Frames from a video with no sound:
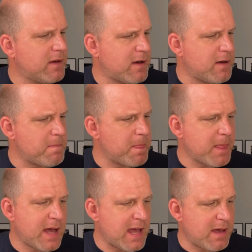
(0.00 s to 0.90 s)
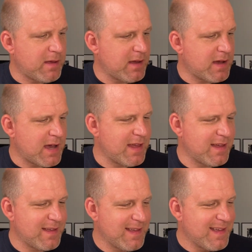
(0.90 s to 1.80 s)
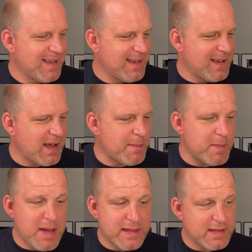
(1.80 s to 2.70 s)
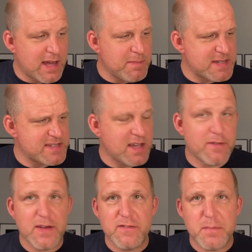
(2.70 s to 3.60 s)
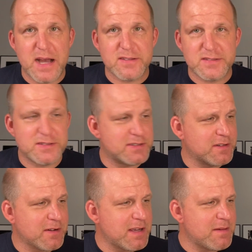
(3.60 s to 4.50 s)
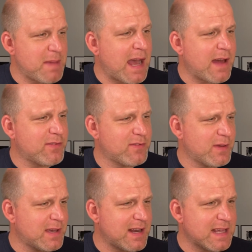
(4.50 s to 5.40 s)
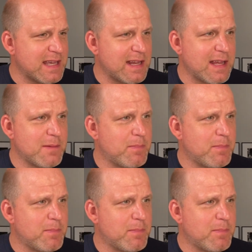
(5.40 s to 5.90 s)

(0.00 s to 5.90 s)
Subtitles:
I I'm a math guy myself. I have a master's degree in math, so I kind of get it.